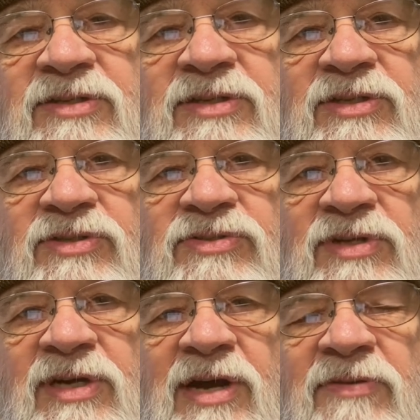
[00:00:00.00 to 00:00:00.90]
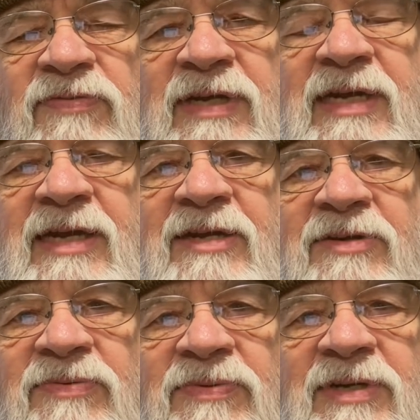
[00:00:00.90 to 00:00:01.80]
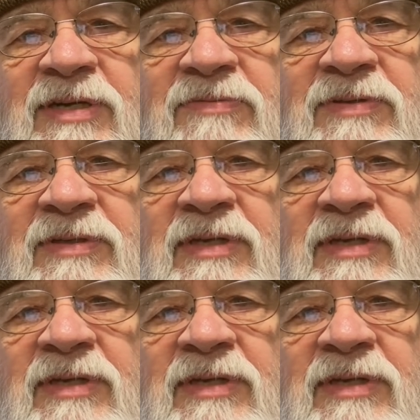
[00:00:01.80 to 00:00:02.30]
you could use a coffee can or whatever.